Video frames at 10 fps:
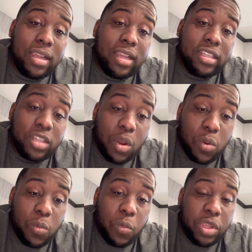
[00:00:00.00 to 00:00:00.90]
So
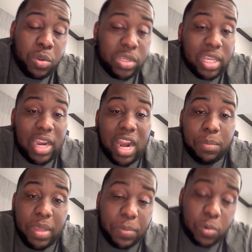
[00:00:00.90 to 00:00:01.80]
when you see a lot of
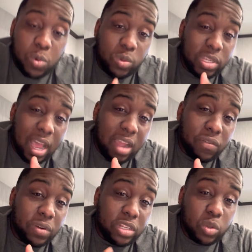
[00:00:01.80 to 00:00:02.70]
people who
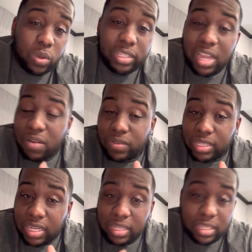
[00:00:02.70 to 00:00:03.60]
sovereigns or sovereign
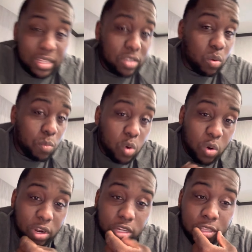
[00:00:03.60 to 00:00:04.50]
citizens or
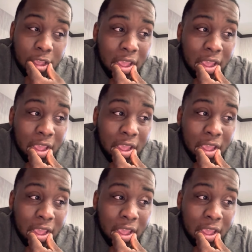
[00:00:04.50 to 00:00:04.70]
Moors,